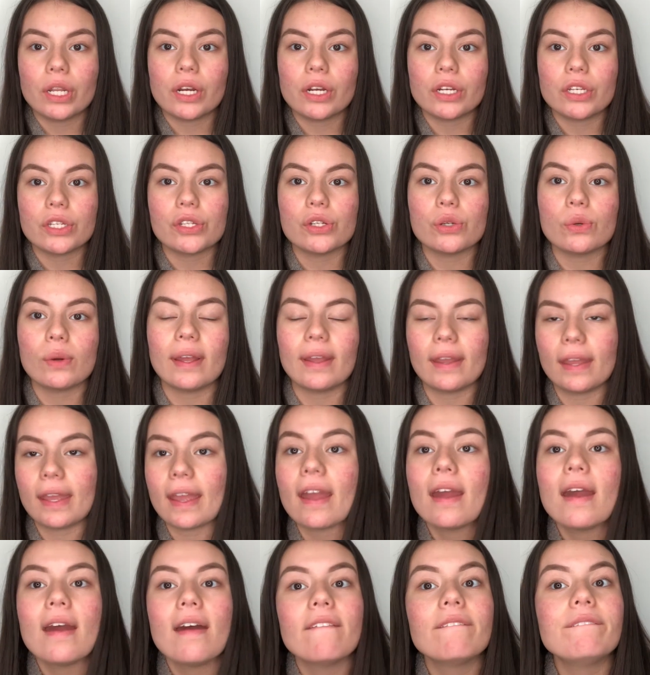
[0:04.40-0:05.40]
to do a
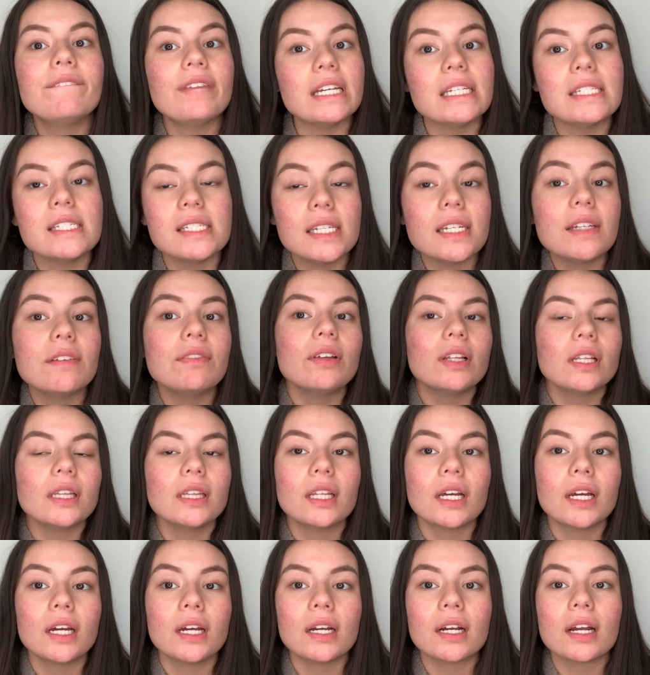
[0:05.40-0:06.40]
festive
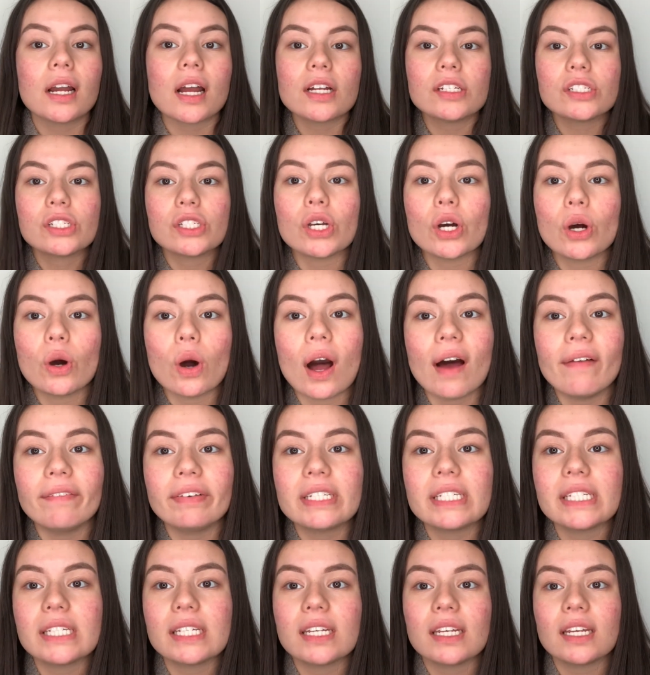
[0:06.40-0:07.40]
look. So
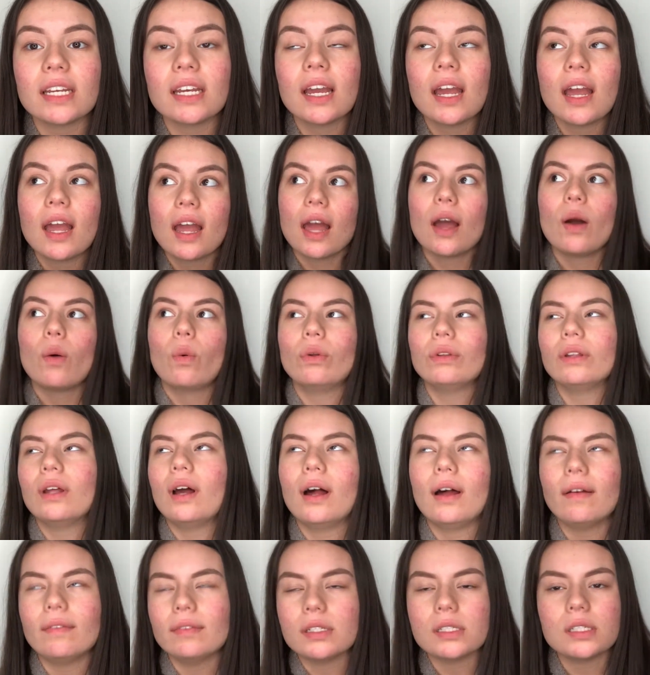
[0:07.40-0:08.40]
obviously, well, not
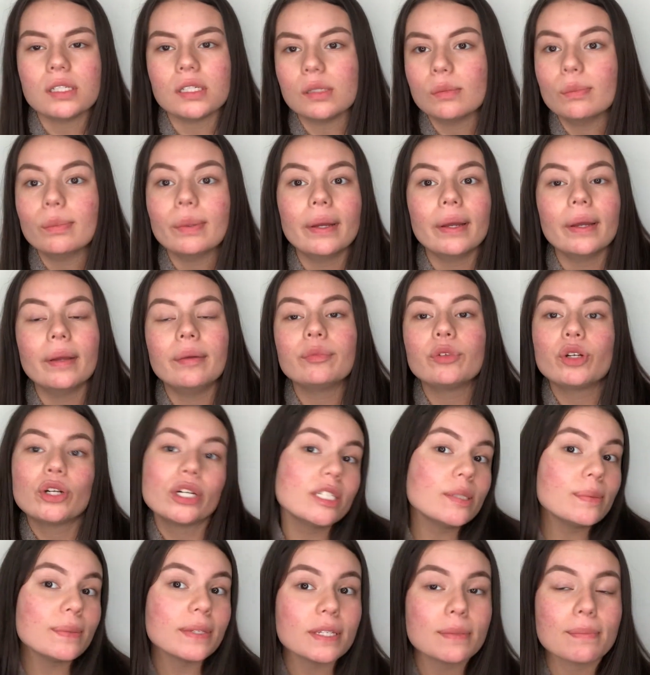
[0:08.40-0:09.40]
obviously, but
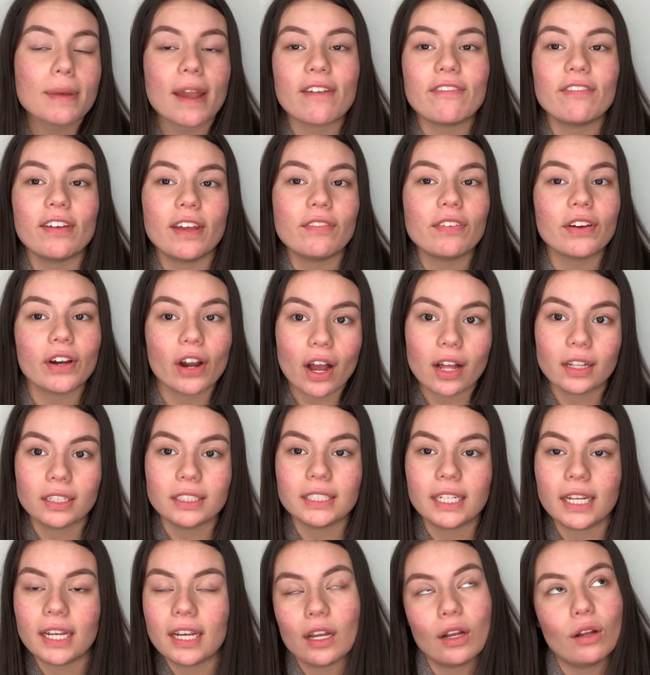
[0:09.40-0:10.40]
Christmas is my favorite
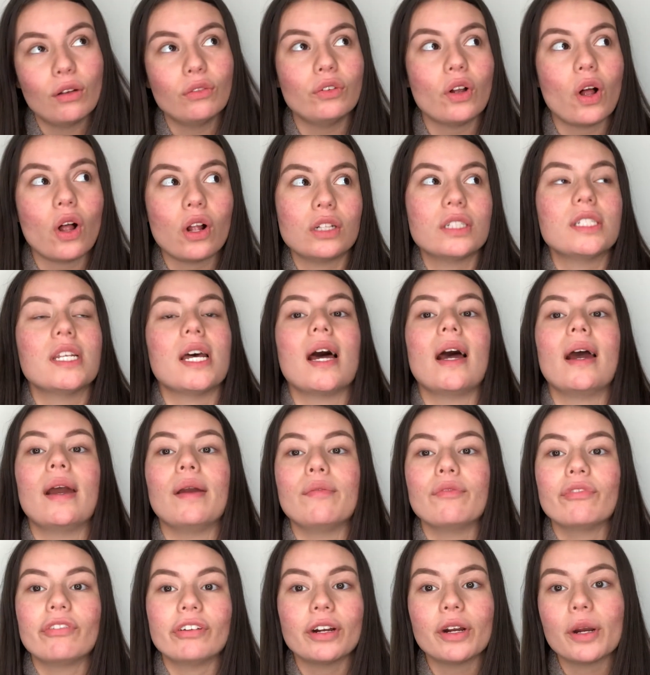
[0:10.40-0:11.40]
holiday of all time
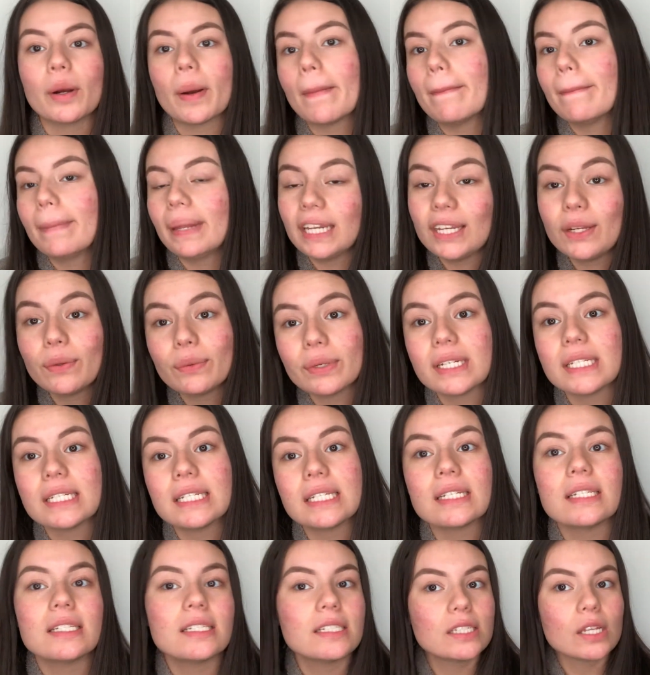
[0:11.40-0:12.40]
for many
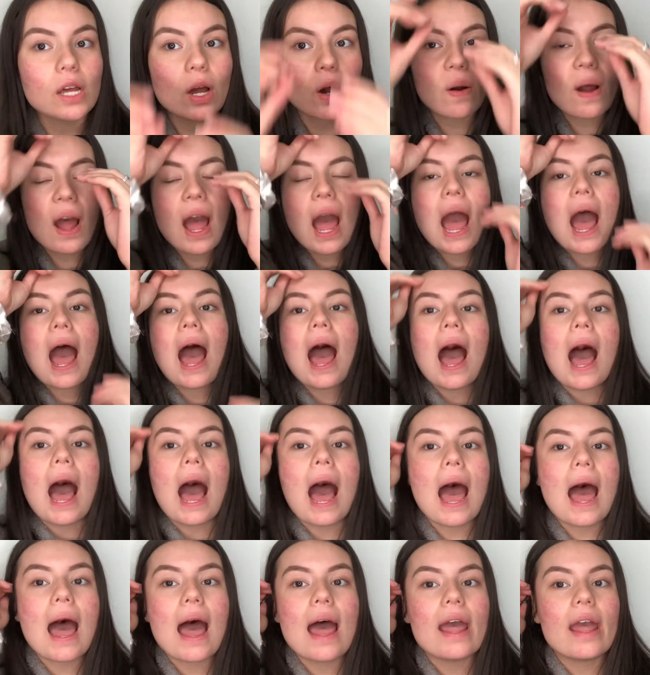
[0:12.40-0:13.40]
reasons. So
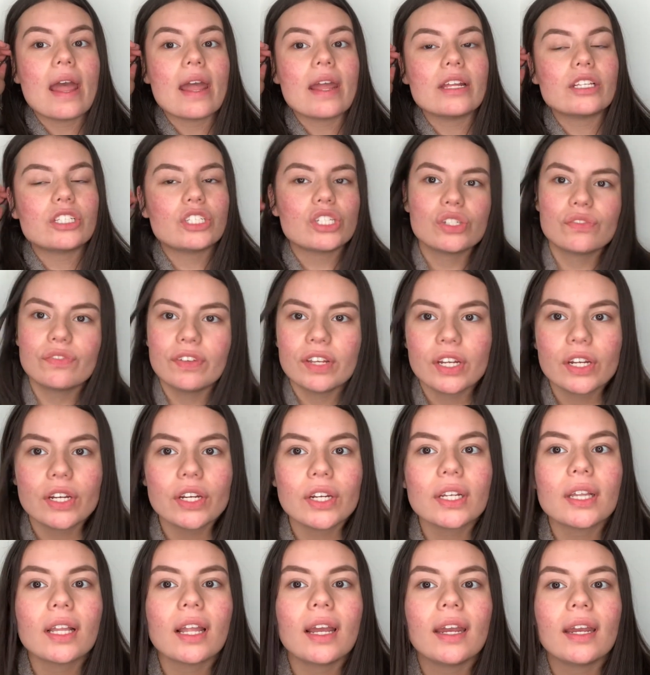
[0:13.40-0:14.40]
I just
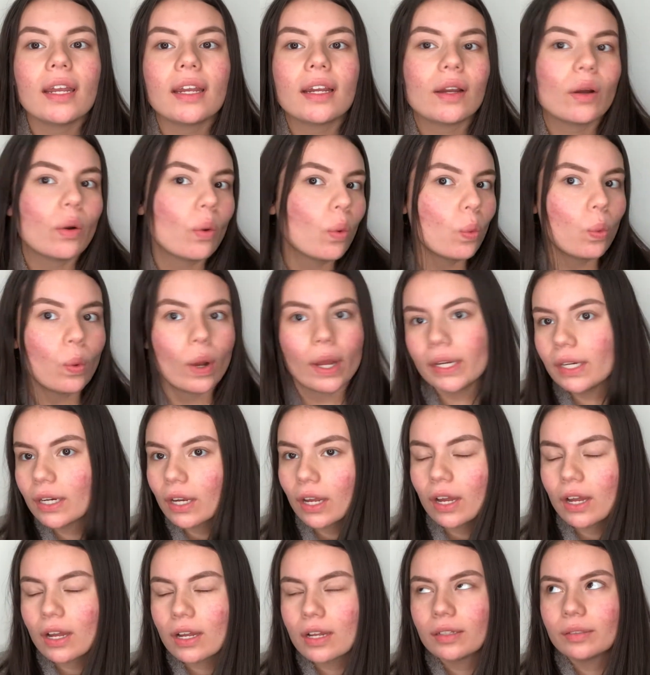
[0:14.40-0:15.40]
figured, like, why
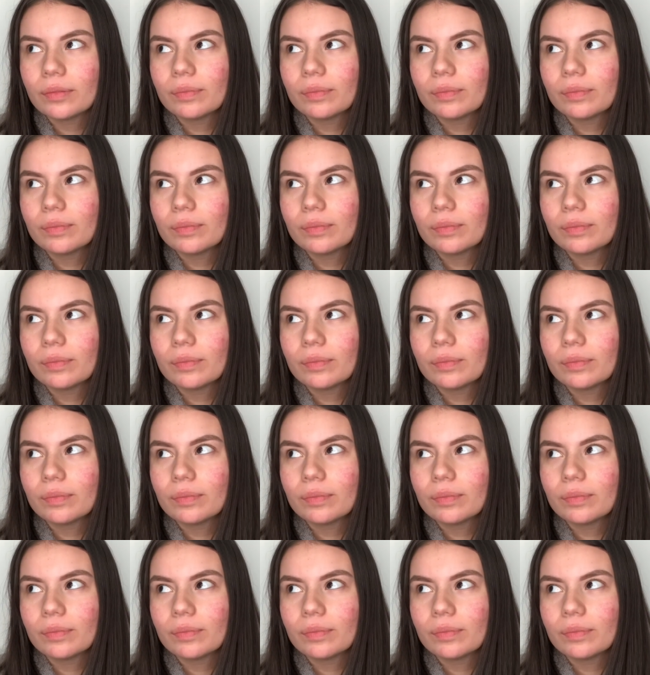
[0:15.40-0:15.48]
not